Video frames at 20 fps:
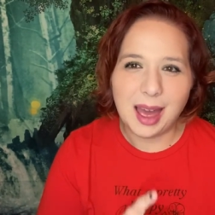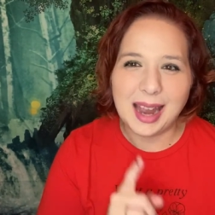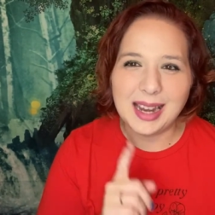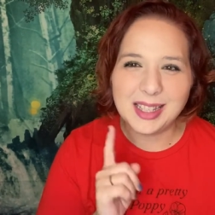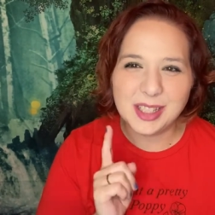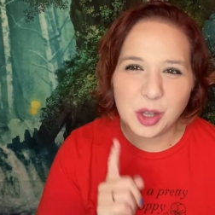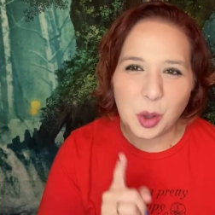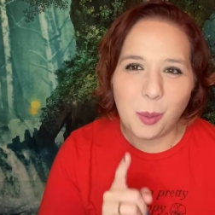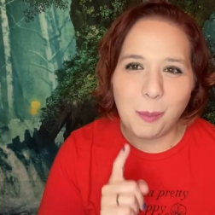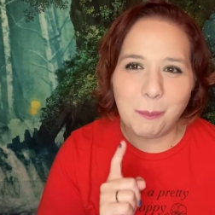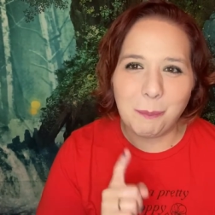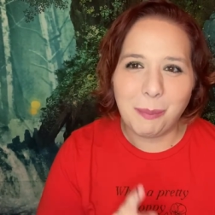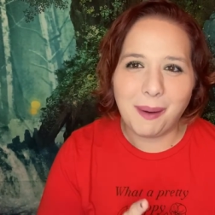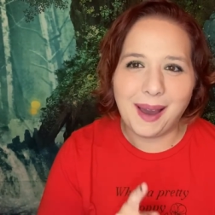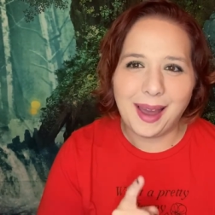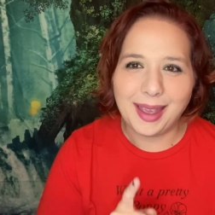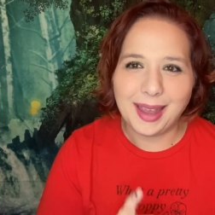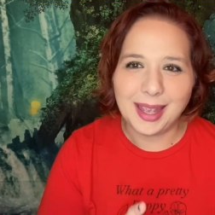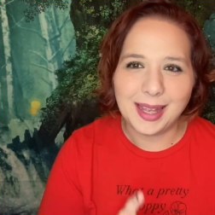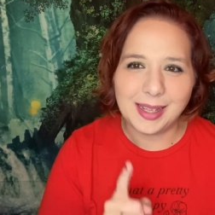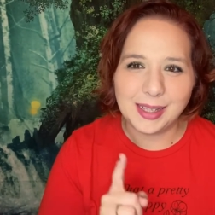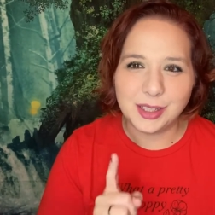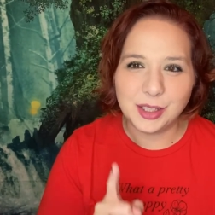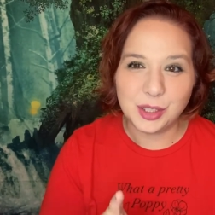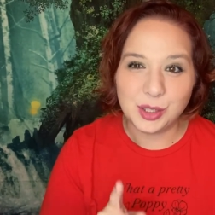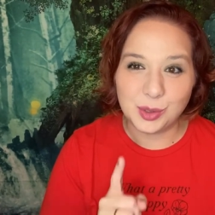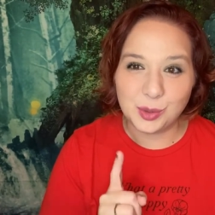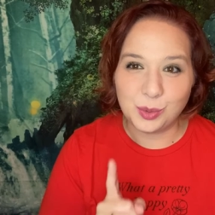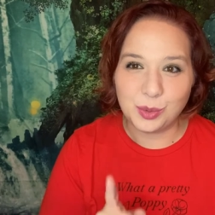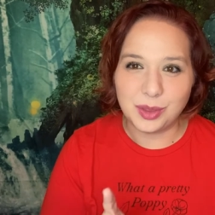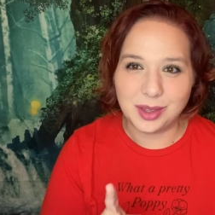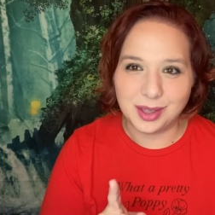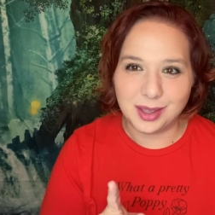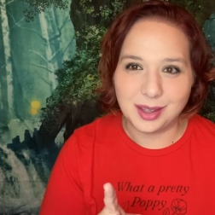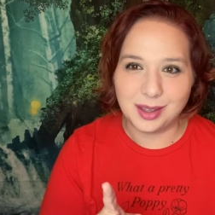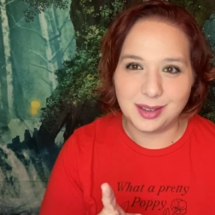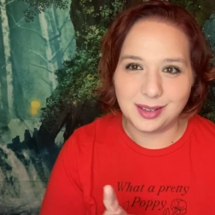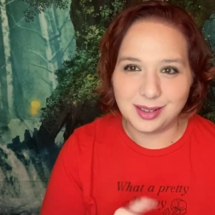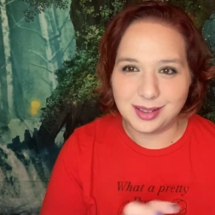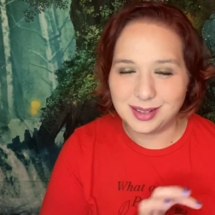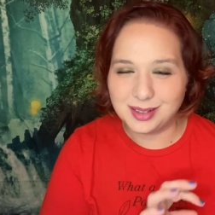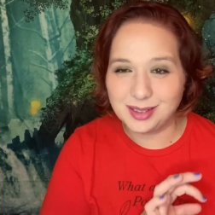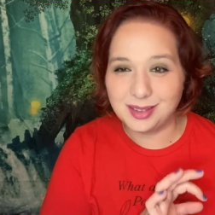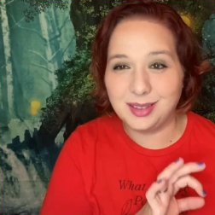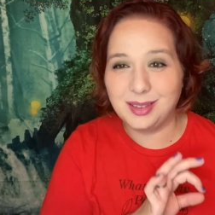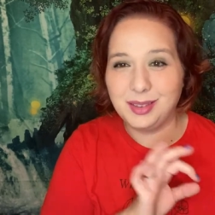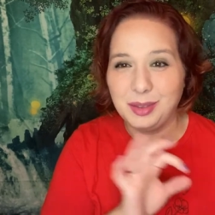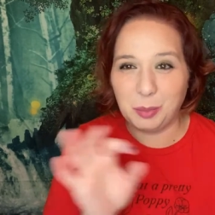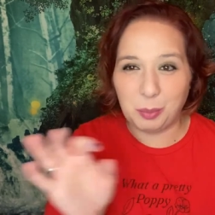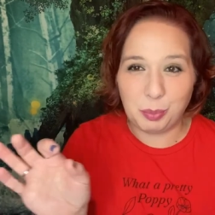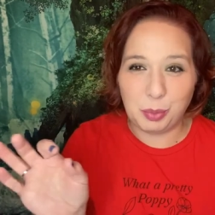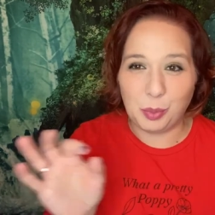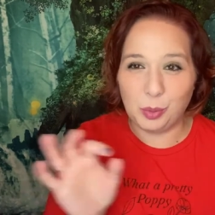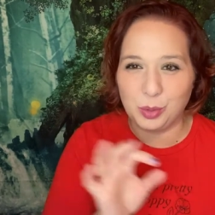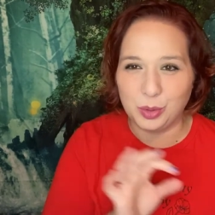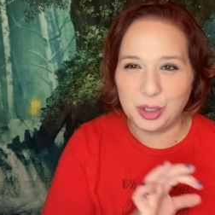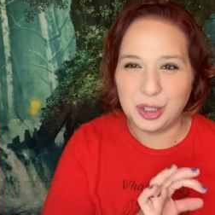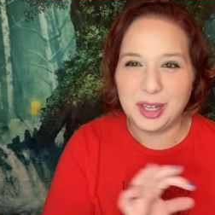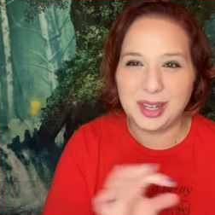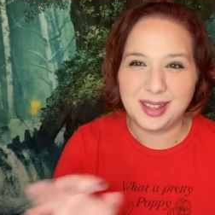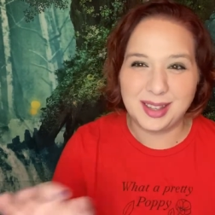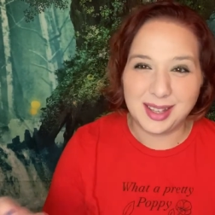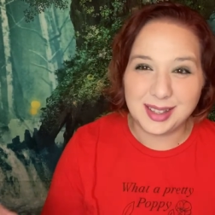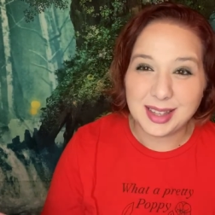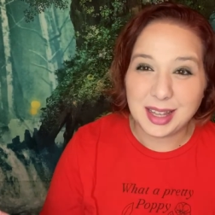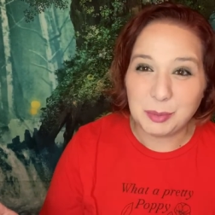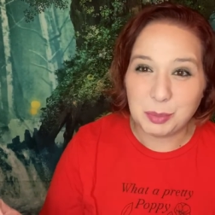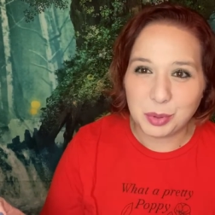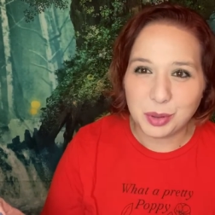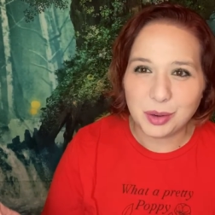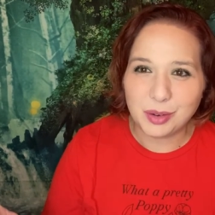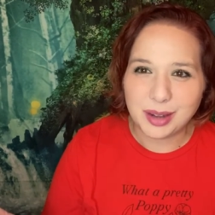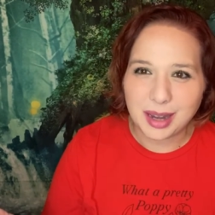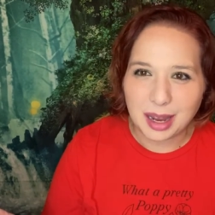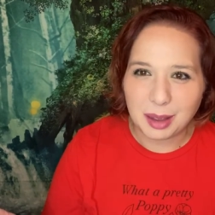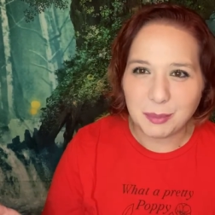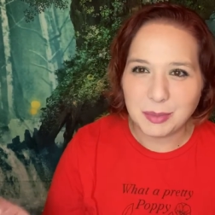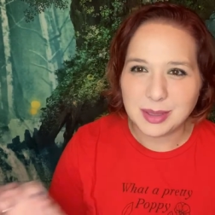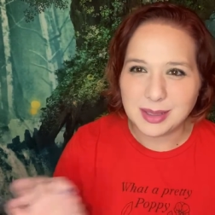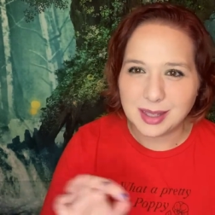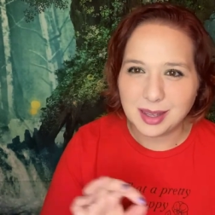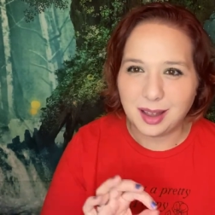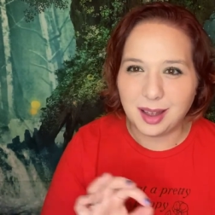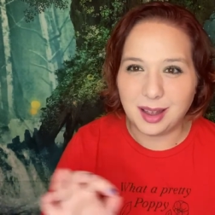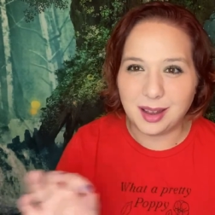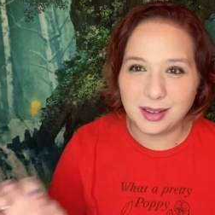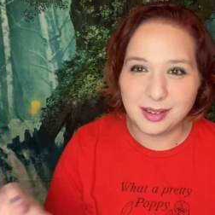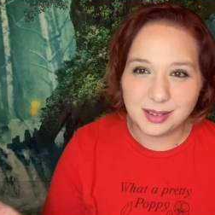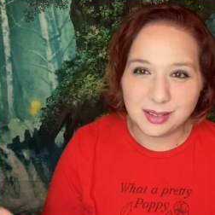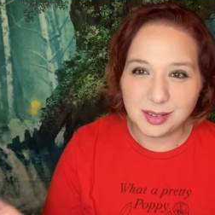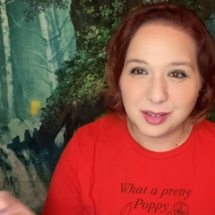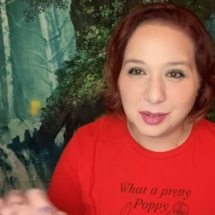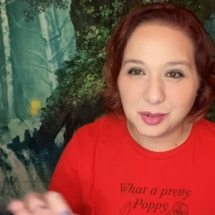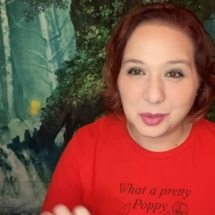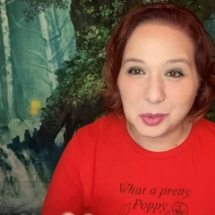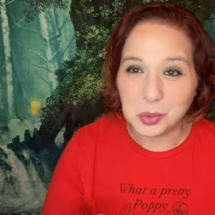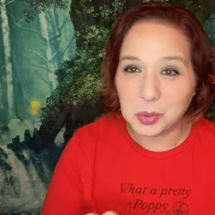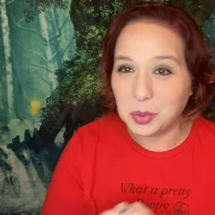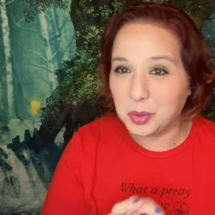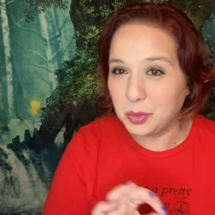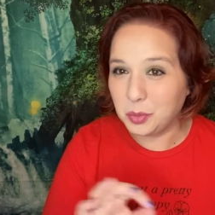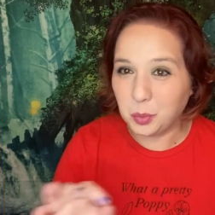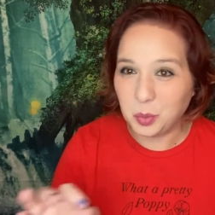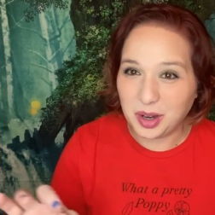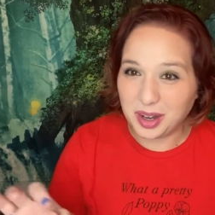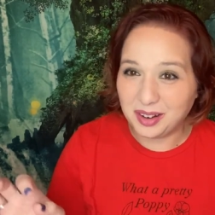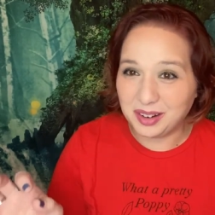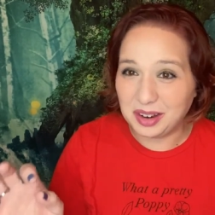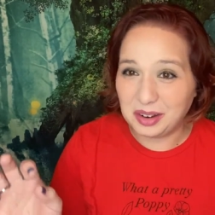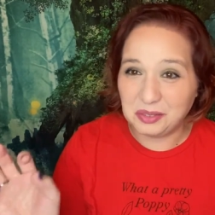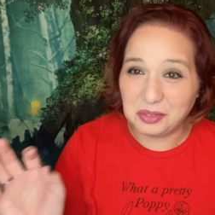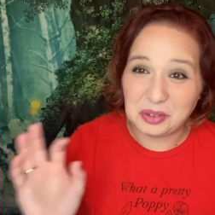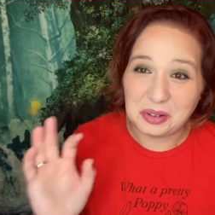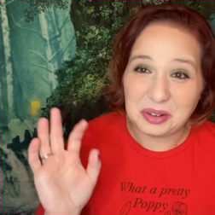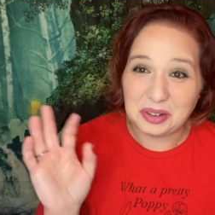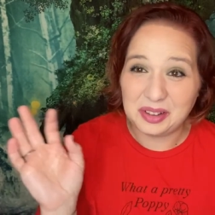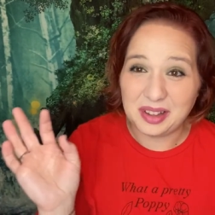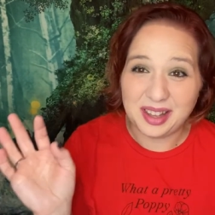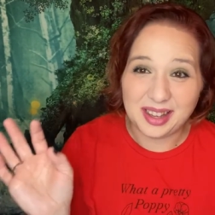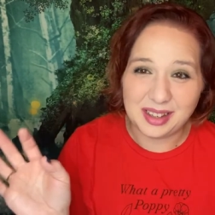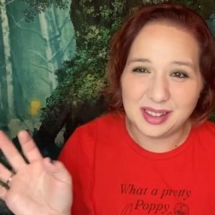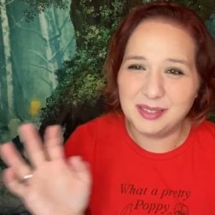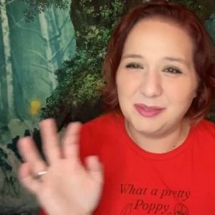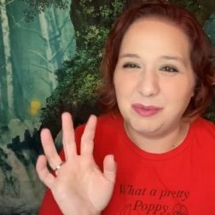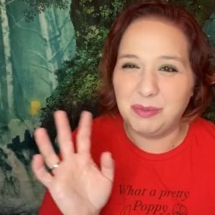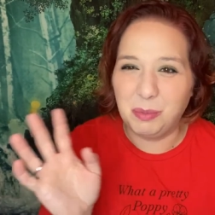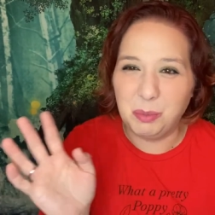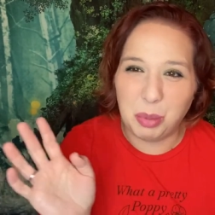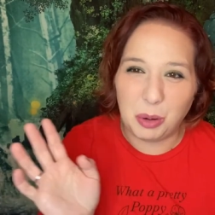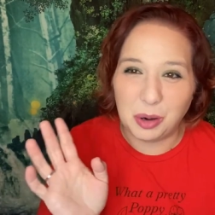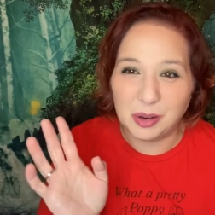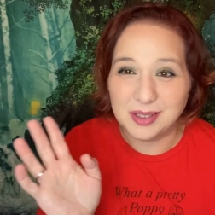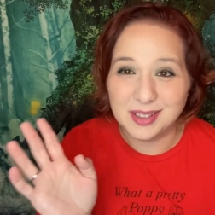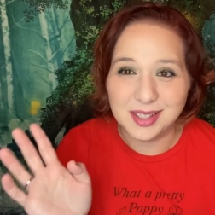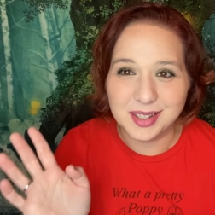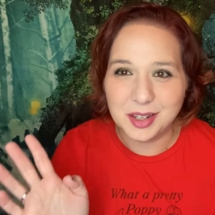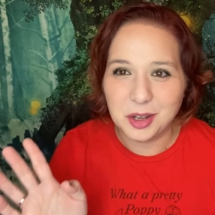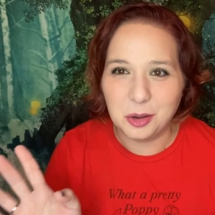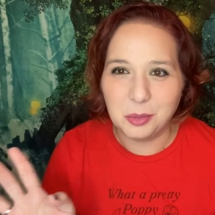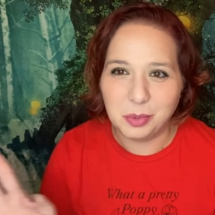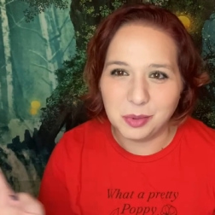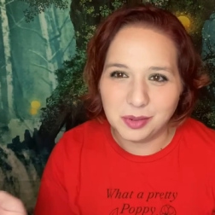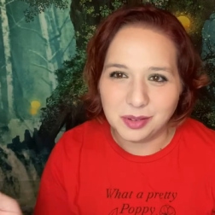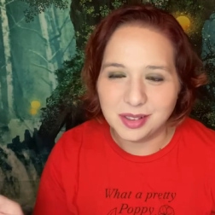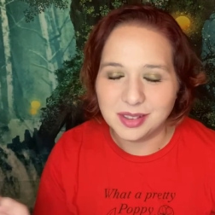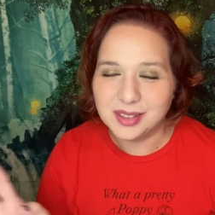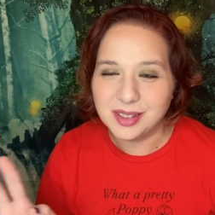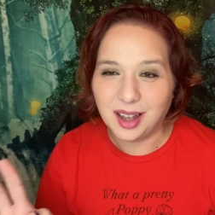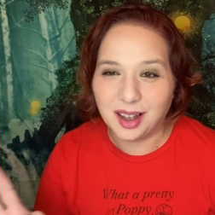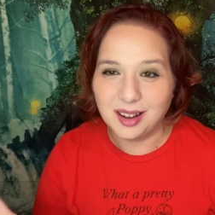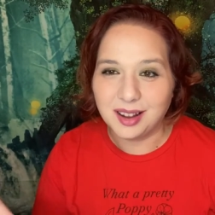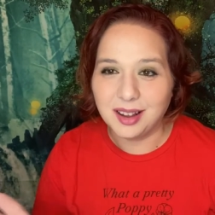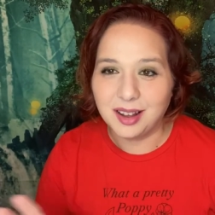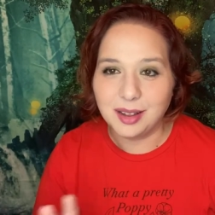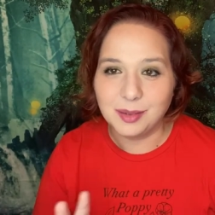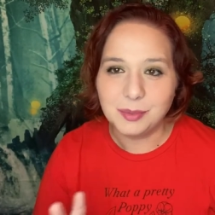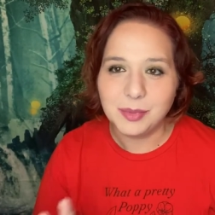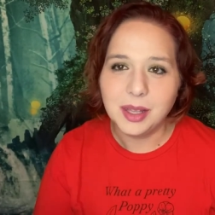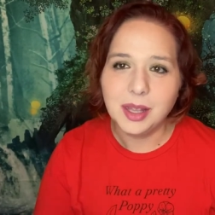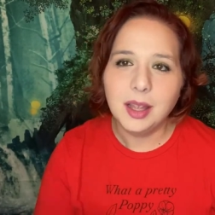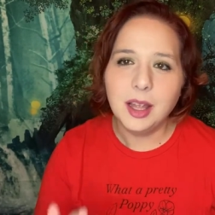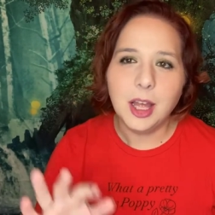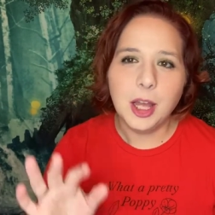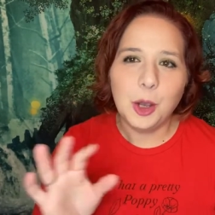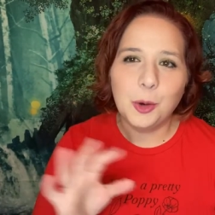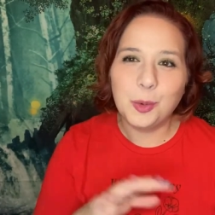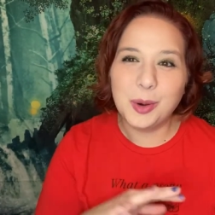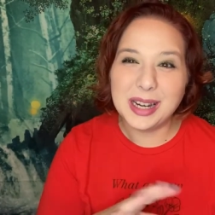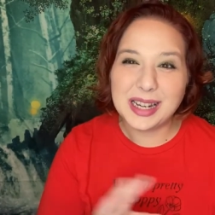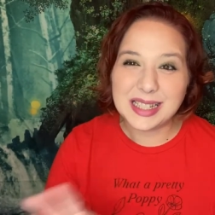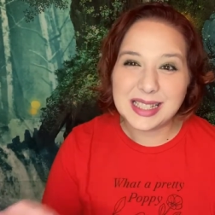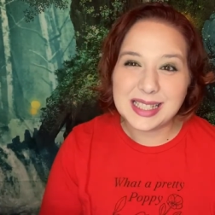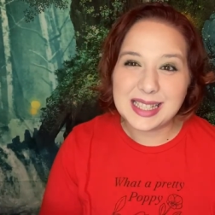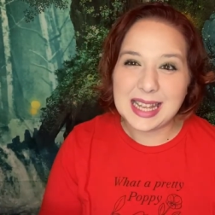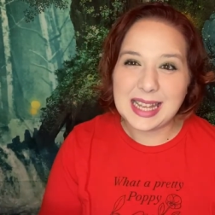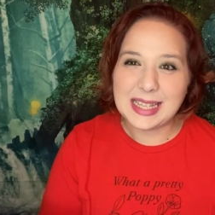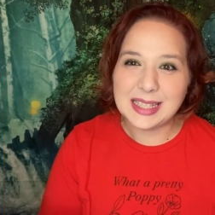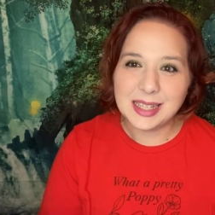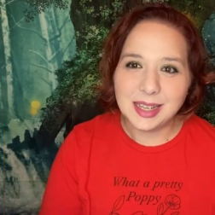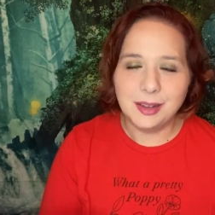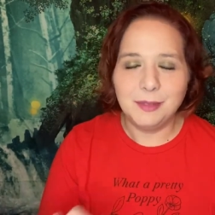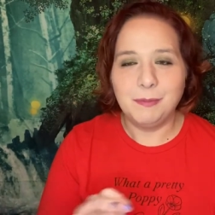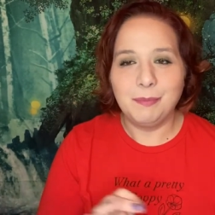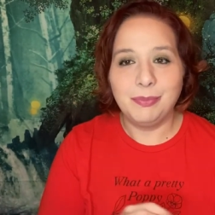I don't buy into the the bullshit that they put on Amazon or on wherever, like barnesandnobles.com, where it says,